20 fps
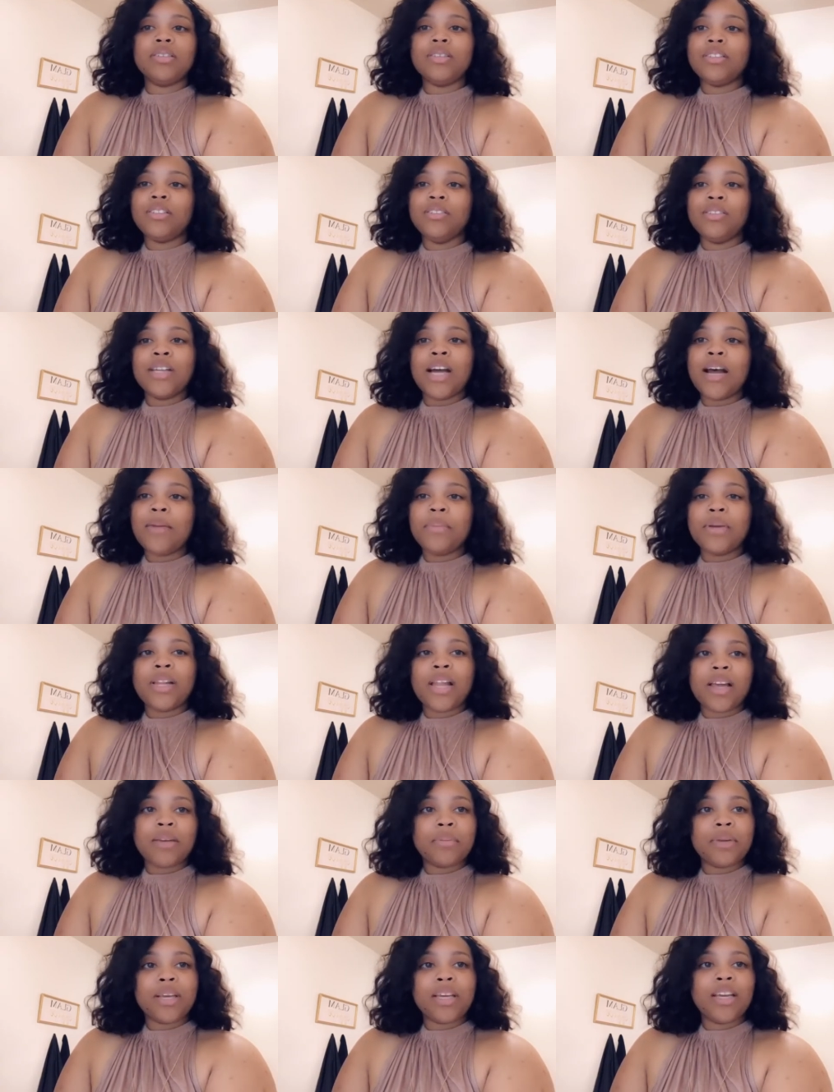Do not be
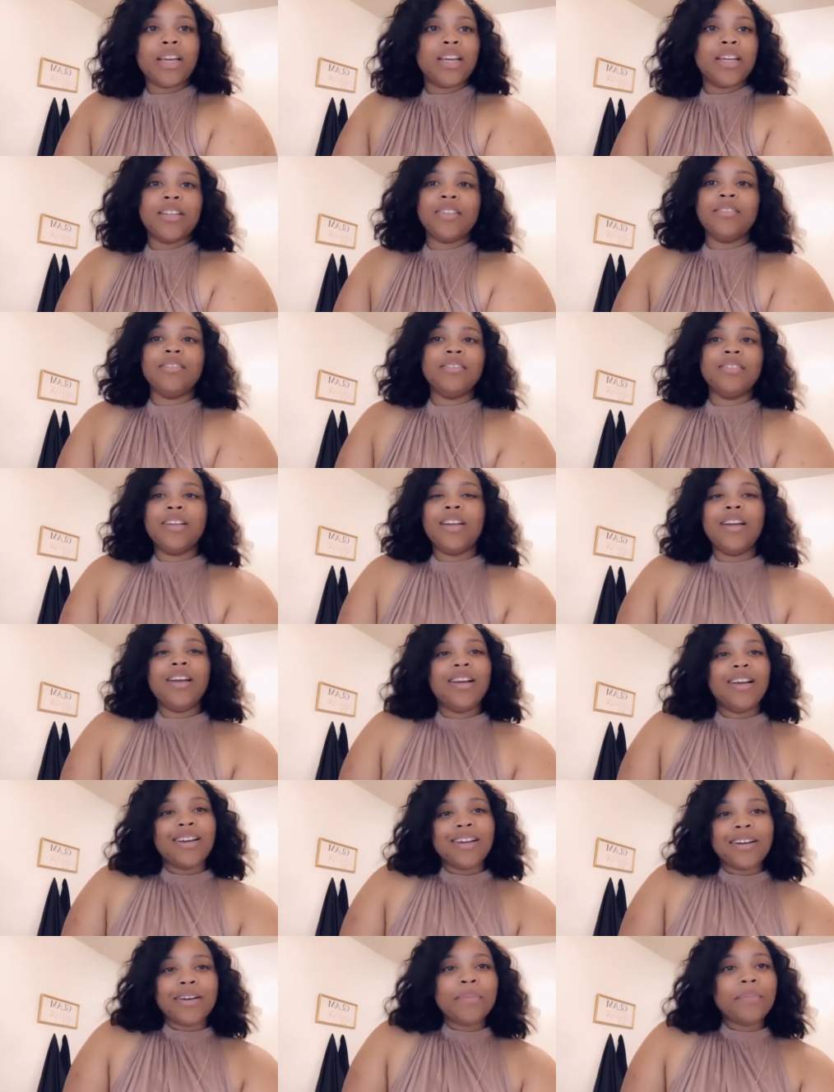like me and
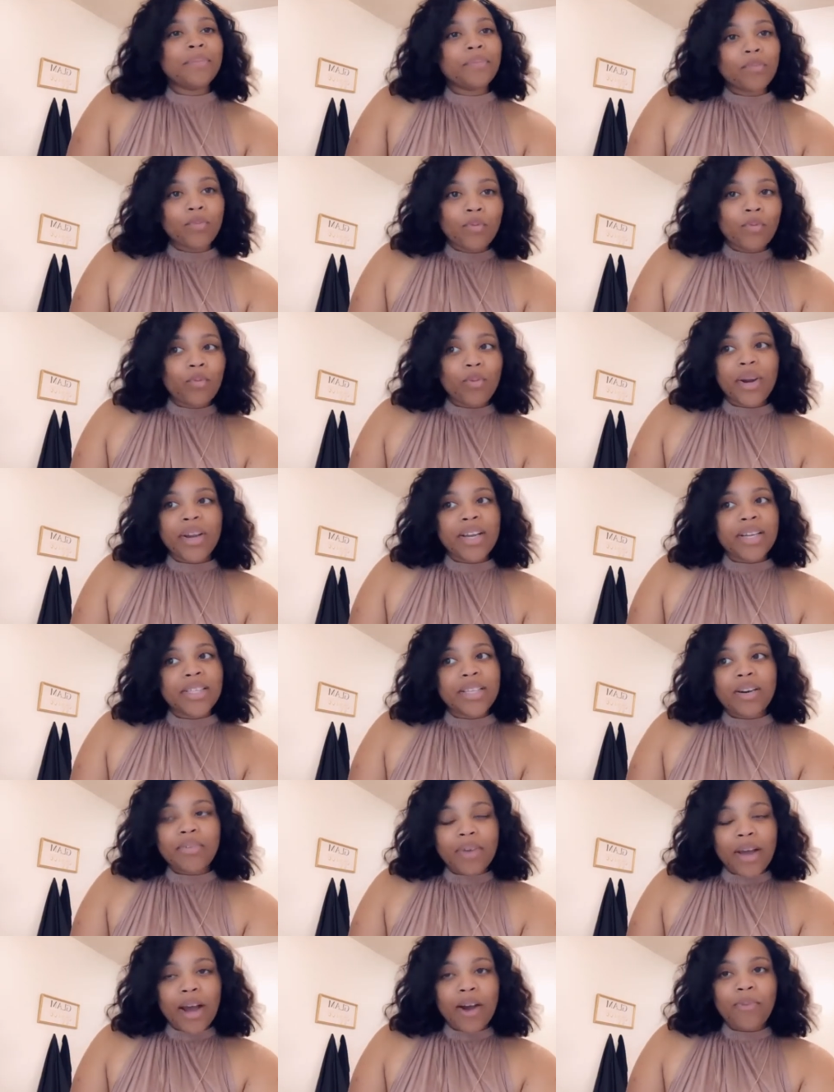wear
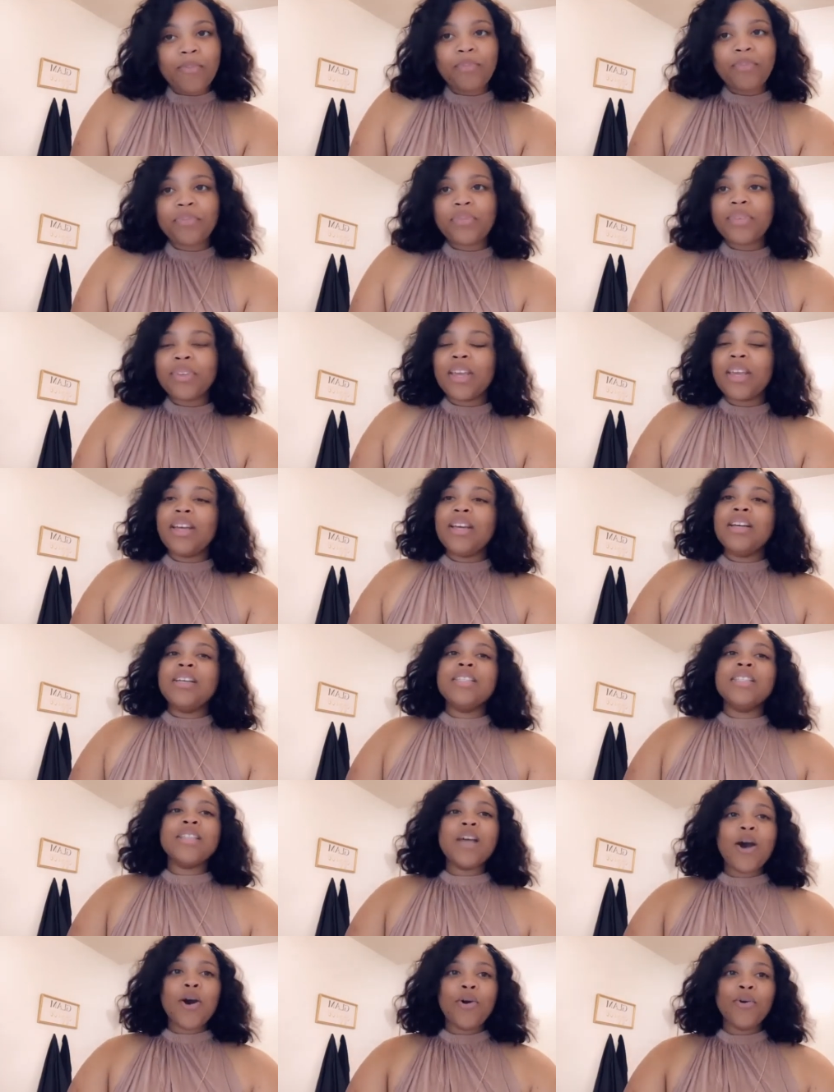yourself out.
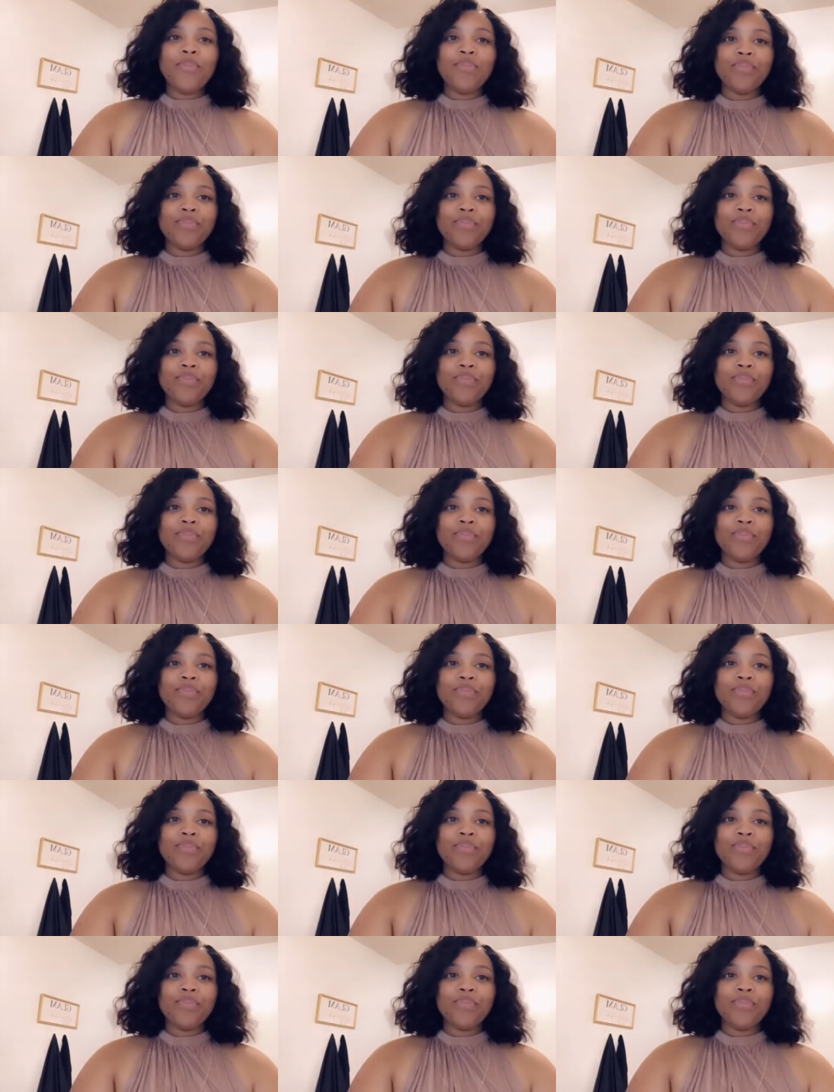So